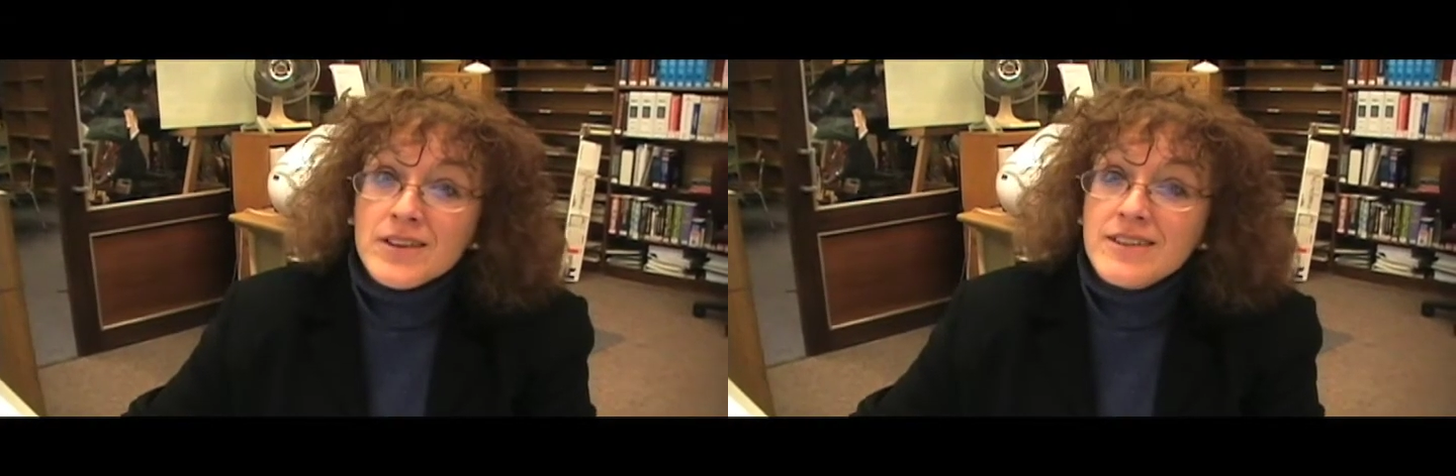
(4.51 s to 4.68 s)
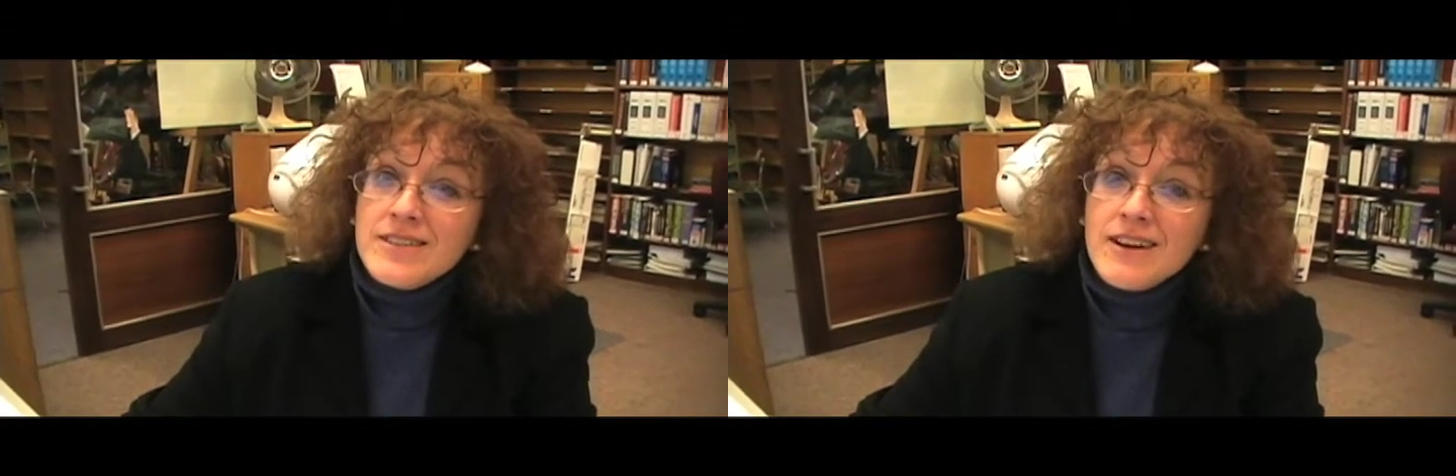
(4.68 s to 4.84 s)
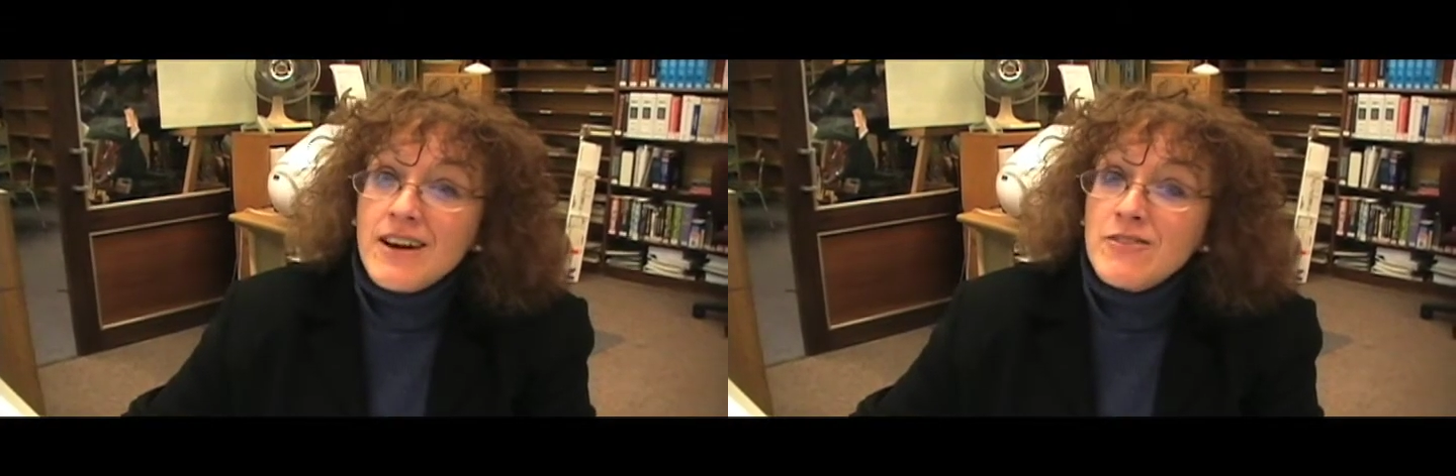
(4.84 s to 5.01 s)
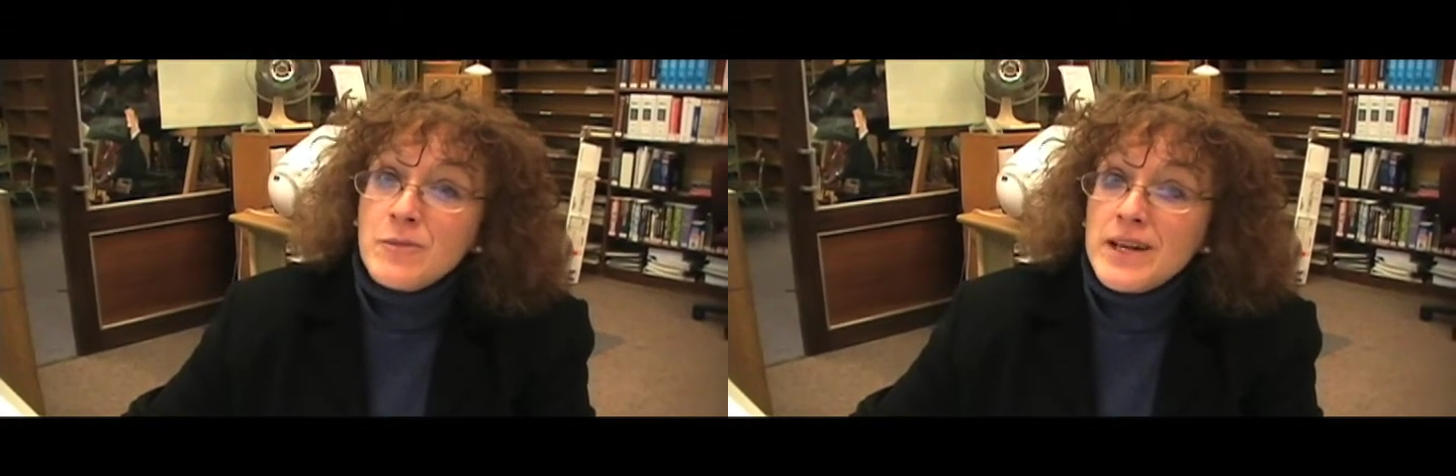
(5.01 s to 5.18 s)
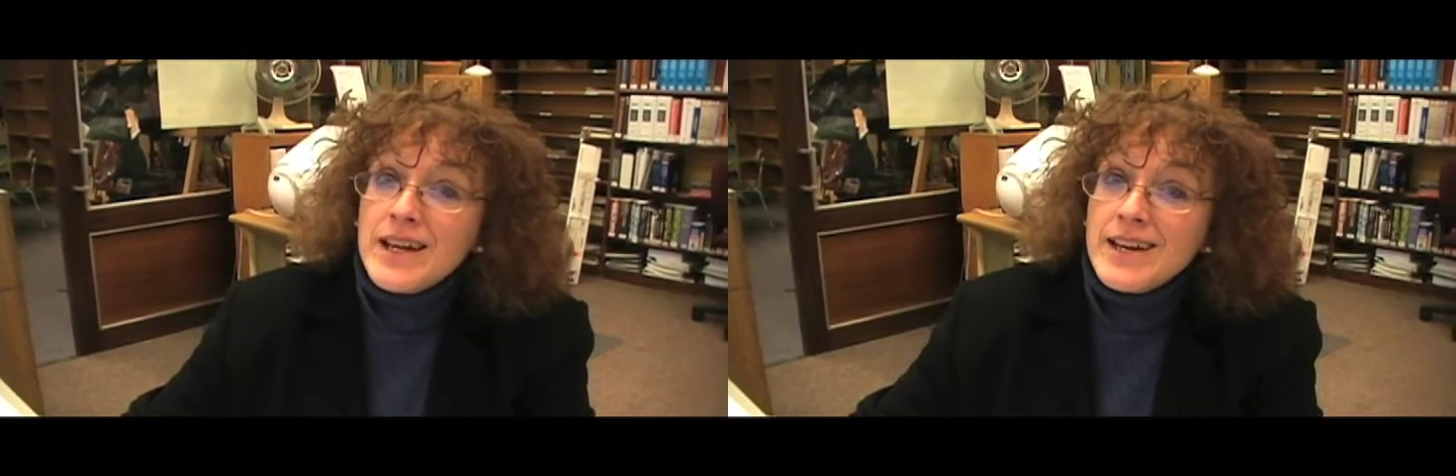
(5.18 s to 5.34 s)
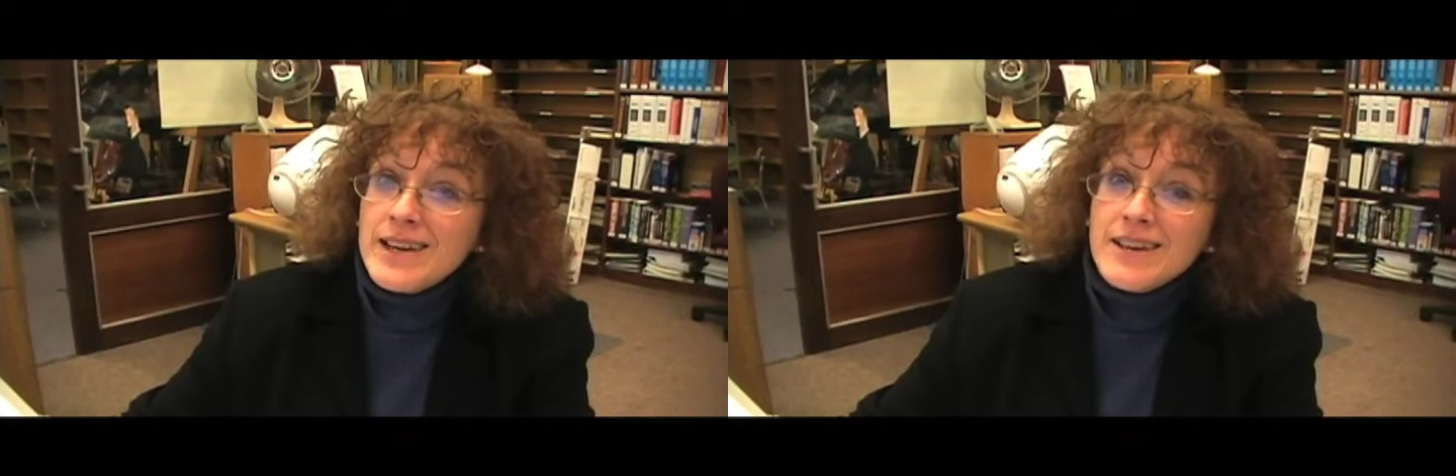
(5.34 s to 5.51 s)
because there haven't been
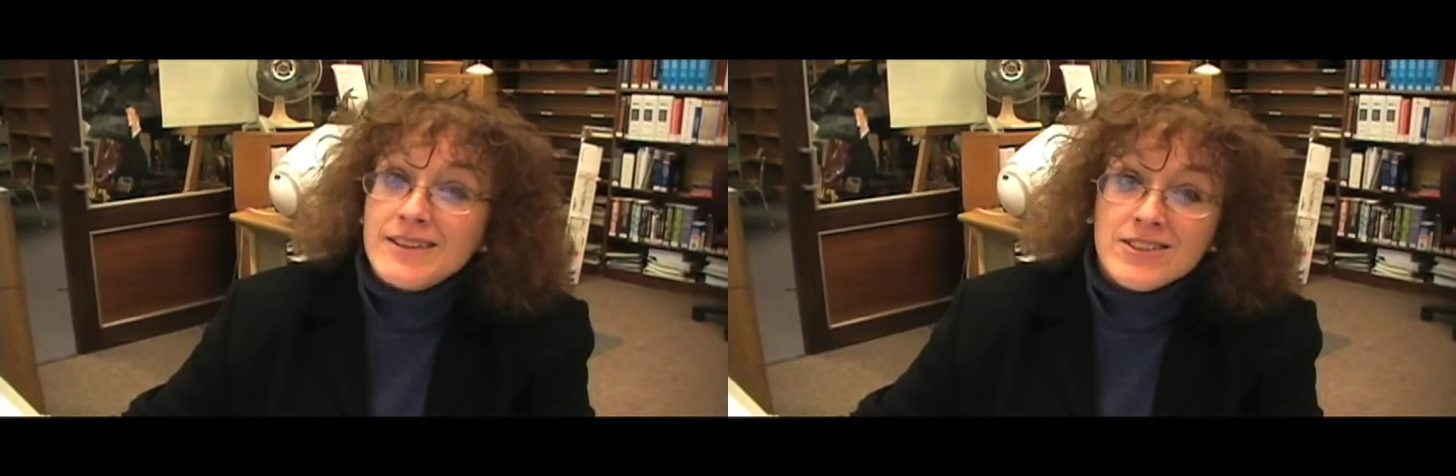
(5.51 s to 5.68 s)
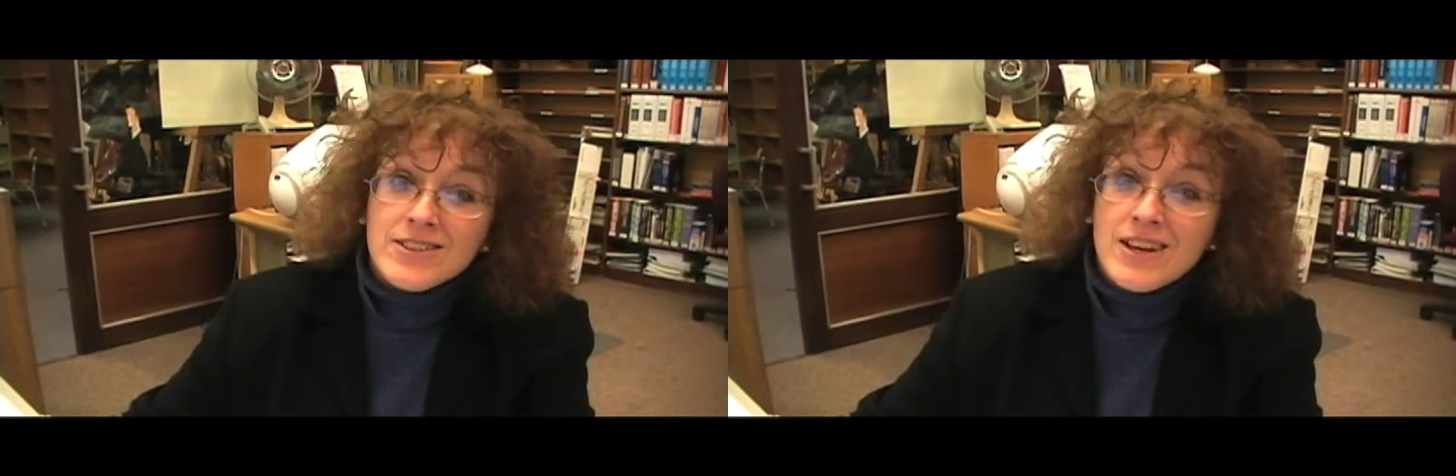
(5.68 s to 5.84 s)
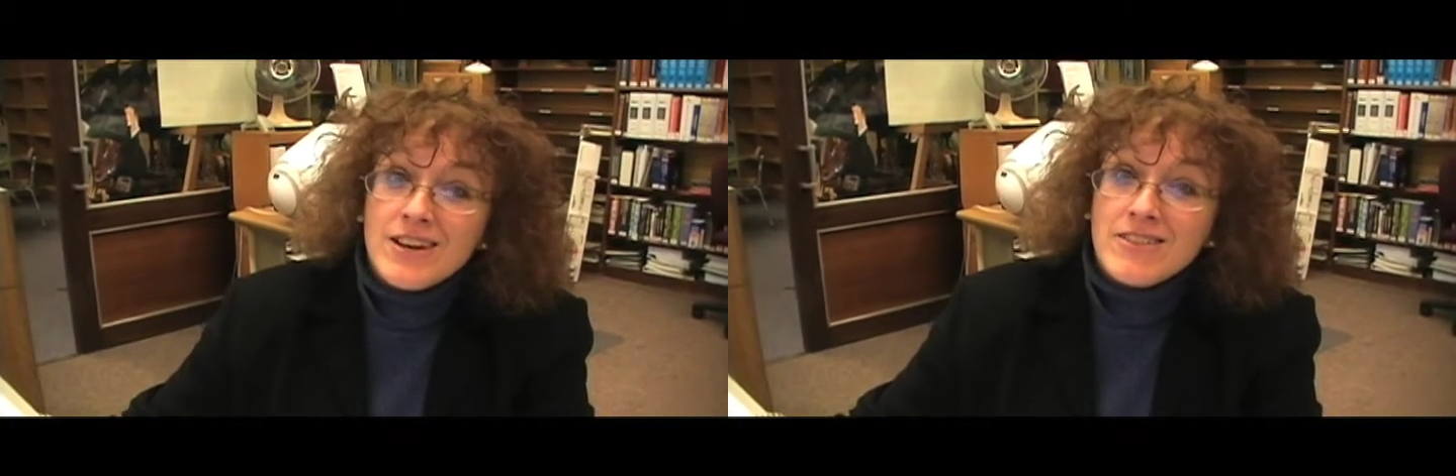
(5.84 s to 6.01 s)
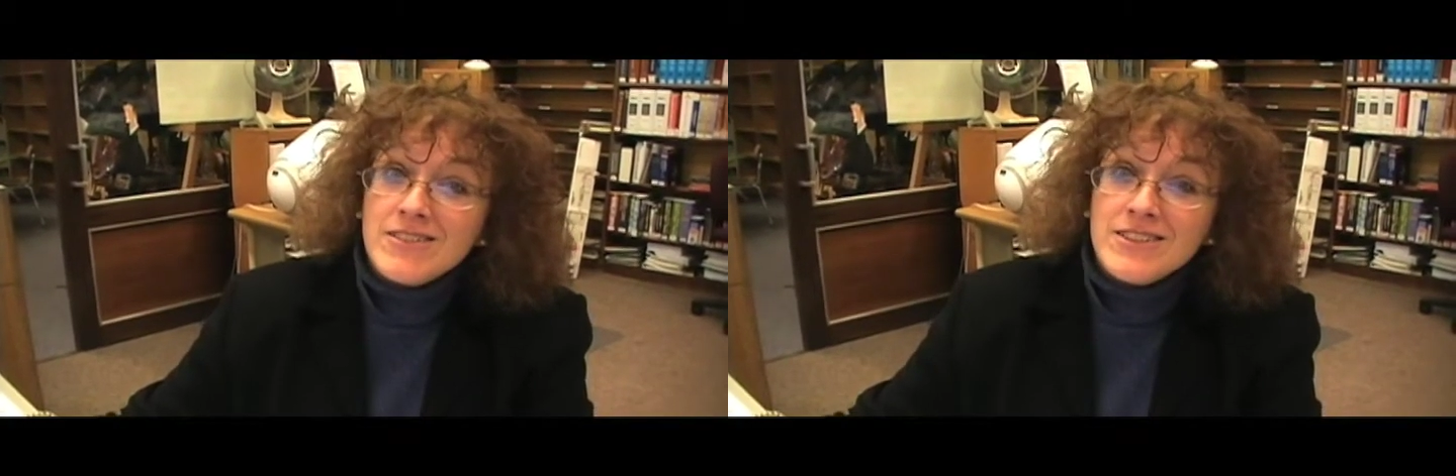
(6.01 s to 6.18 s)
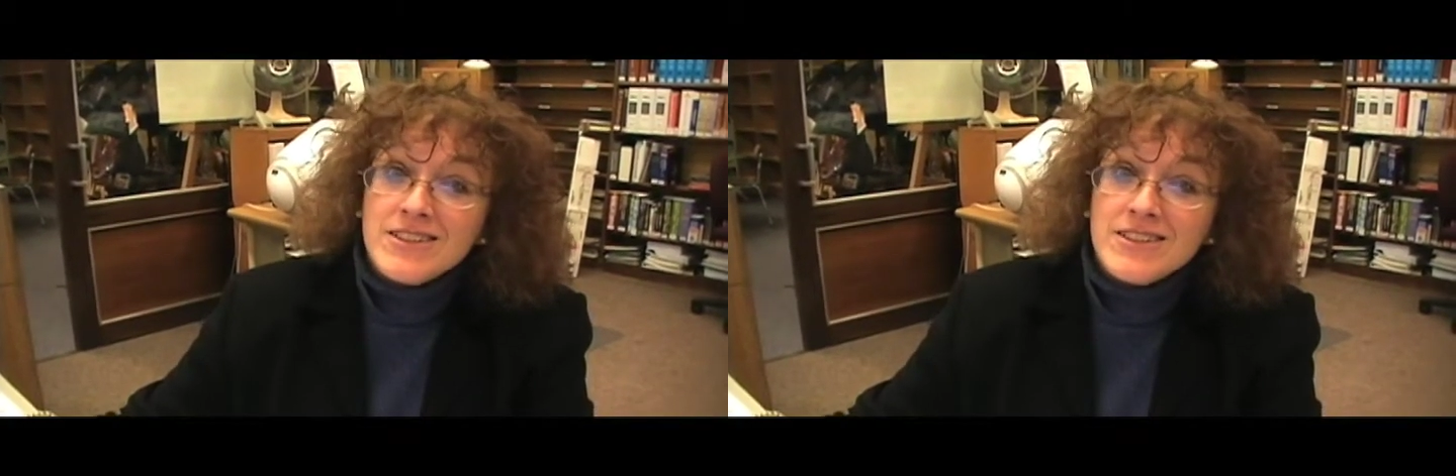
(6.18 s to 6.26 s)
any on the shelves